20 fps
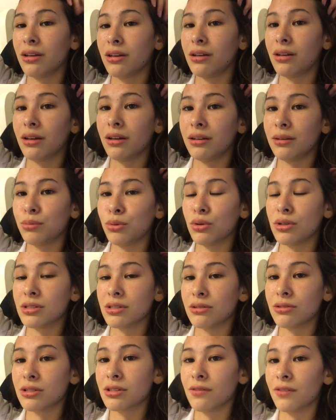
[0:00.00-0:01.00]
eating any
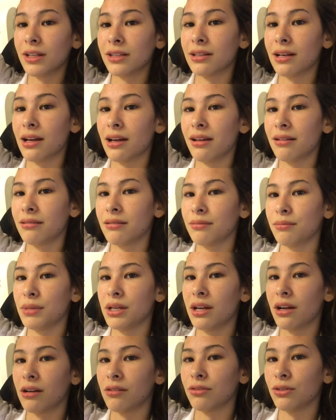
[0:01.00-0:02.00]
poison or stuff like that.
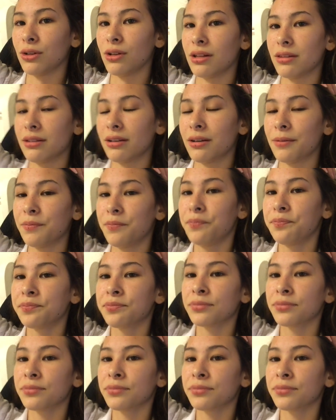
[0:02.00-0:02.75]
Be careful out there.